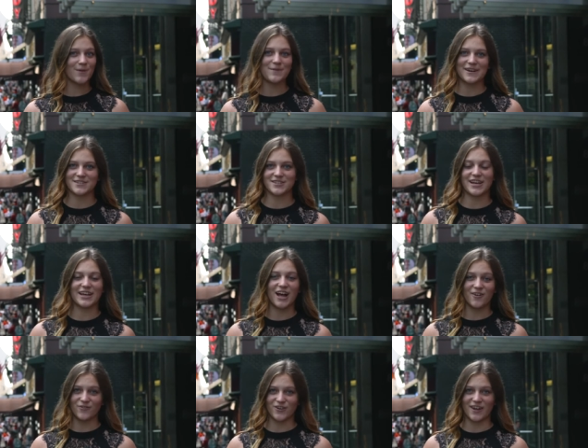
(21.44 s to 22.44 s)
competition in
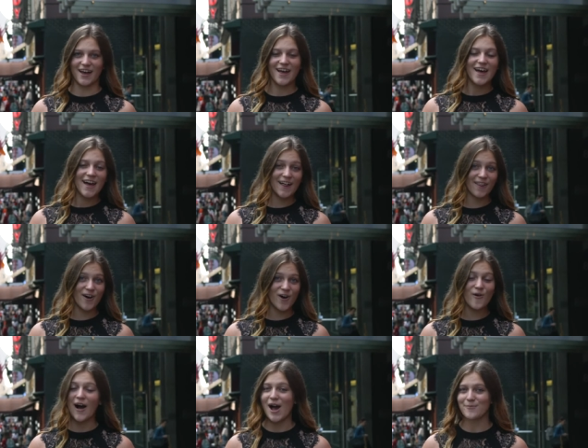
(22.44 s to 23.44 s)
California.
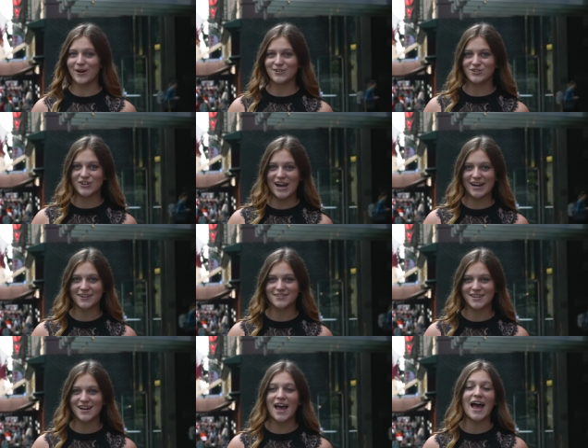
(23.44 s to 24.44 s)
Hello, I'm Audrey
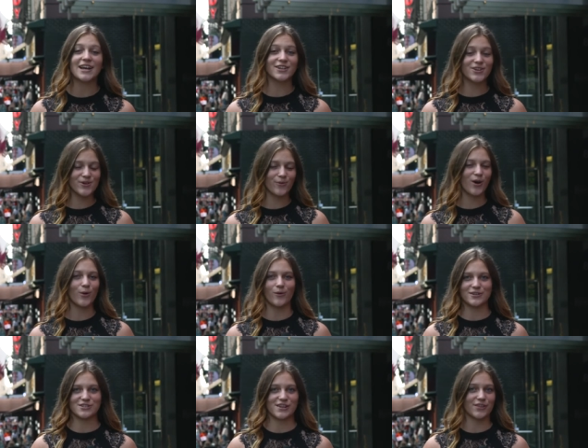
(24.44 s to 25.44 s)
Anderson, and you are
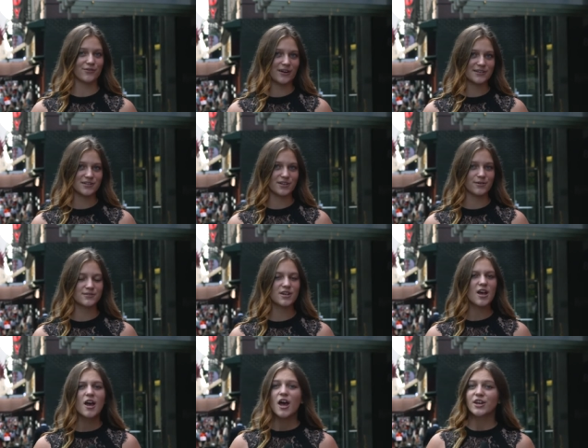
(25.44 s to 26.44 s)
watching The Ridge News.
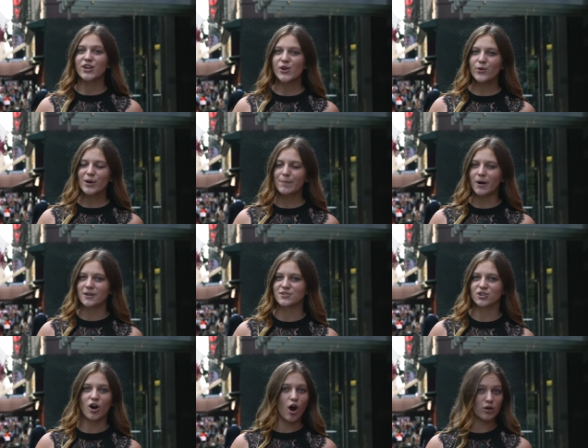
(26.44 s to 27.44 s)
New York boxer
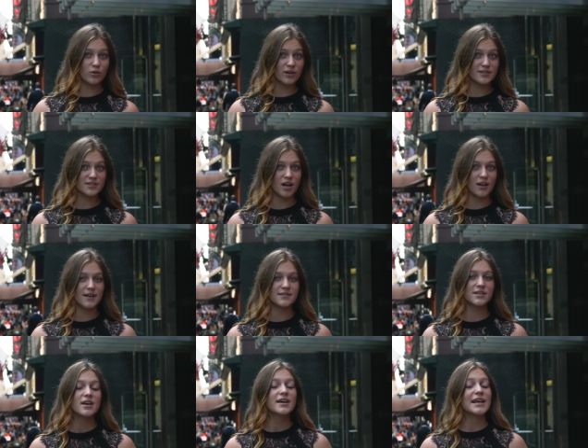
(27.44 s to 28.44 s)
Arnold Gonzalez
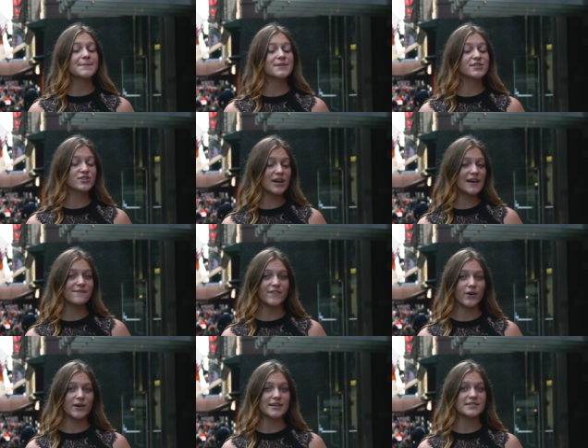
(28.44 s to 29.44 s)
keeps a straight
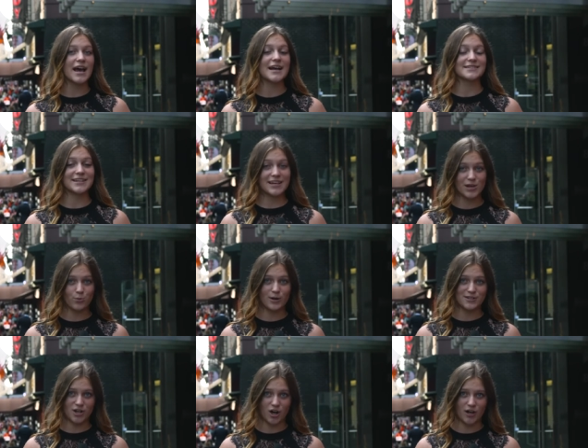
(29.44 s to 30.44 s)
focus as he
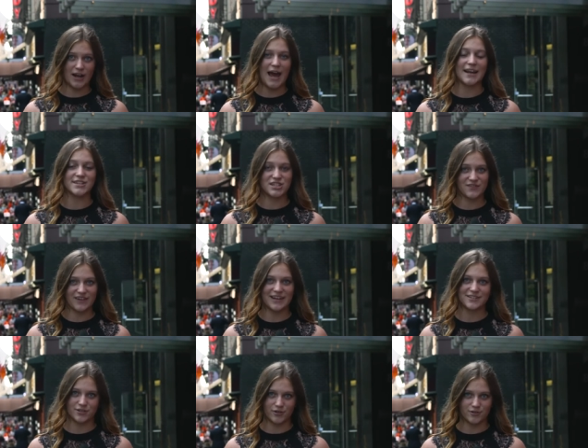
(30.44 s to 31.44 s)
works hard at achieving
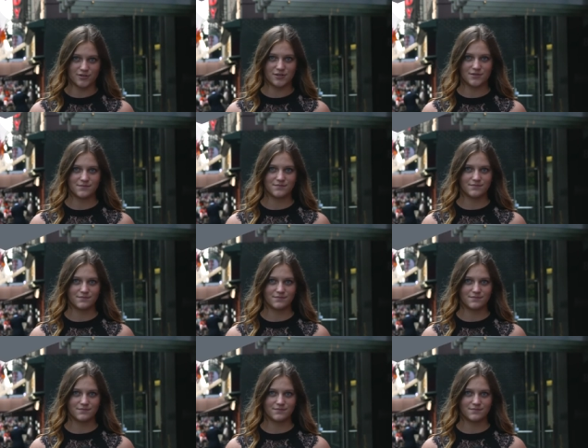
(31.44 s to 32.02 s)
his goals.